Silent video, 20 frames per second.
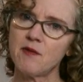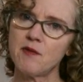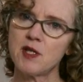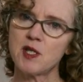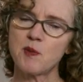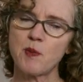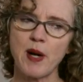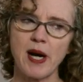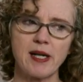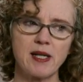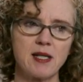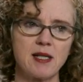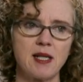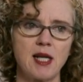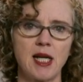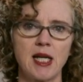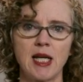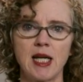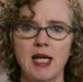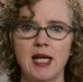of this practice
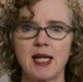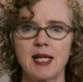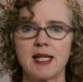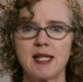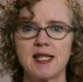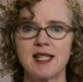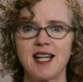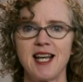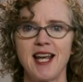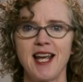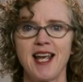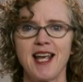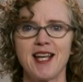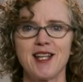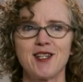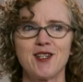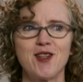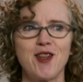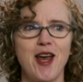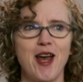technique
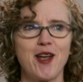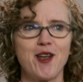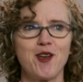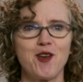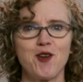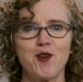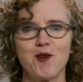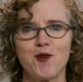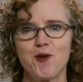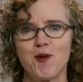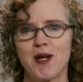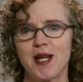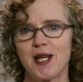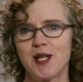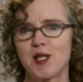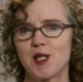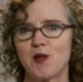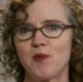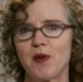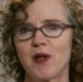is that you
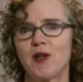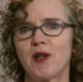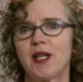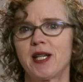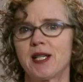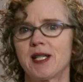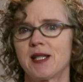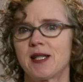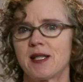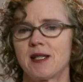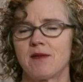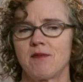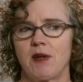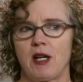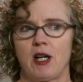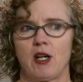experience